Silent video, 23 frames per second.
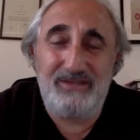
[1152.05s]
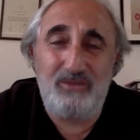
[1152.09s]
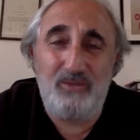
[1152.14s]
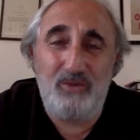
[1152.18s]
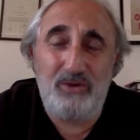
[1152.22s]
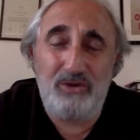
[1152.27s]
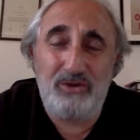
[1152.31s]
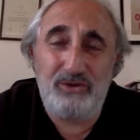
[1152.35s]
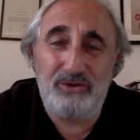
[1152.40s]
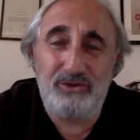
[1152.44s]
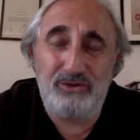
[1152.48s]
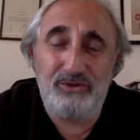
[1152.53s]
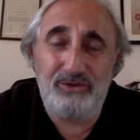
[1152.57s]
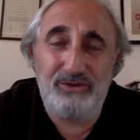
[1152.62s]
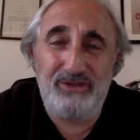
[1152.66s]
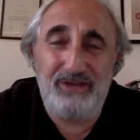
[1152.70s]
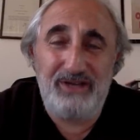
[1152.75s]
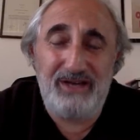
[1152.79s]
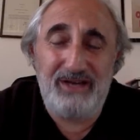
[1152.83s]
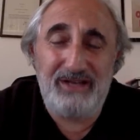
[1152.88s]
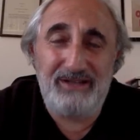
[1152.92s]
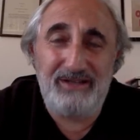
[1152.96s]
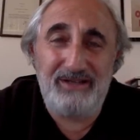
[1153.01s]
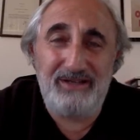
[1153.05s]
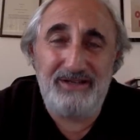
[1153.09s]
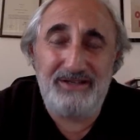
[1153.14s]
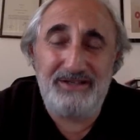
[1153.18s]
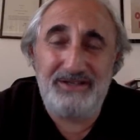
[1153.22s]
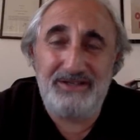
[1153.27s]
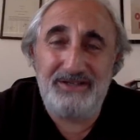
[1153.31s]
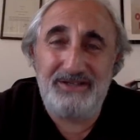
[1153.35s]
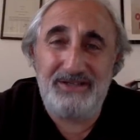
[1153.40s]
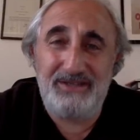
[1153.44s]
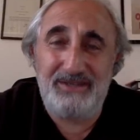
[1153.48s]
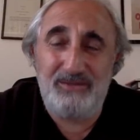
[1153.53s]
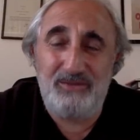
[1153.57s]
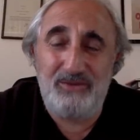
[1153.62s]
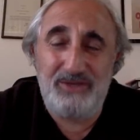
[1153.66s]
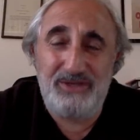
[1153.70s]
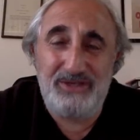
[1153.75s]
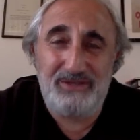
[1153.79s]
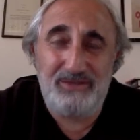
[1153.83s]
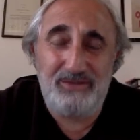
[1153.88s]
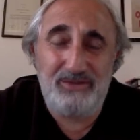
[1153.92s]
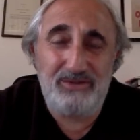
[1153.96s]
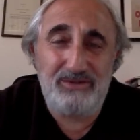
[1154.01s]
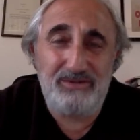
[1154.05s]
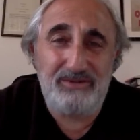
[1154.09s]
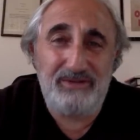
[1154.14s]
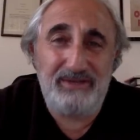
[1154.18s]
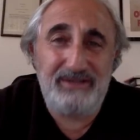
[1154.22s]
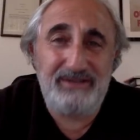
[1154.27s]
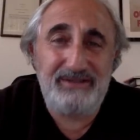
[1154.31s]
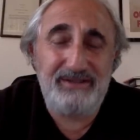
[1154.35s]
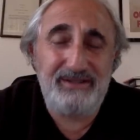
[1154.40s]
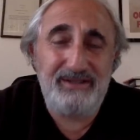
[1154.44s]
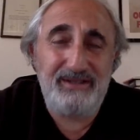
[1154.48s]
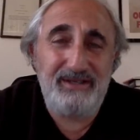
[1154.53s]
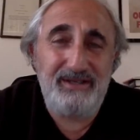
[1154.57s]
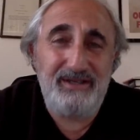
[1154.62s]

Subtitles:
one or two of the guidelines seem reasonable, right?